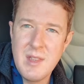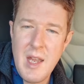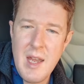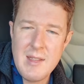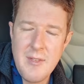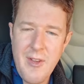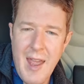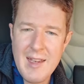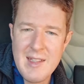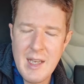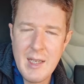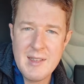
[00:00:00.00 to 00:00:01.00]
Yeah, it's
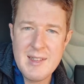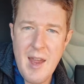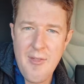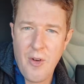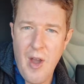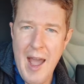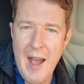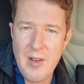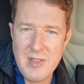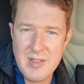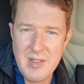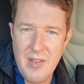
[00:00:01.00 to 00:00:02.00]
affecting several
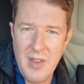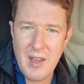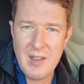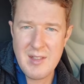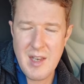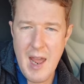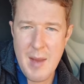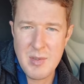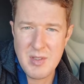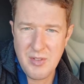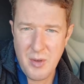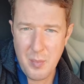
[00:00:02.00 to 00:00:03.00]
houses, I think, because the
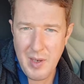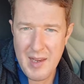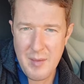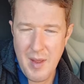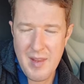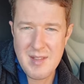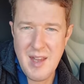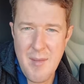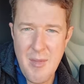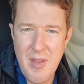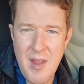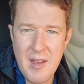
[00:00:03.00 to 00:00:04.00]
neighbours have complained about the
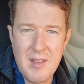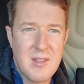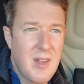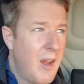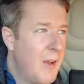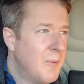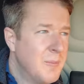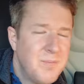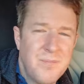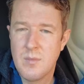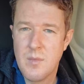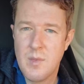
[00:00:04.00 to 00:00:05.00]
same thing, so...
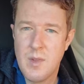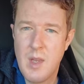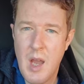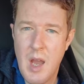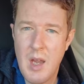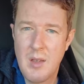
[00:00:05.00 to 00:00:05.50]
No.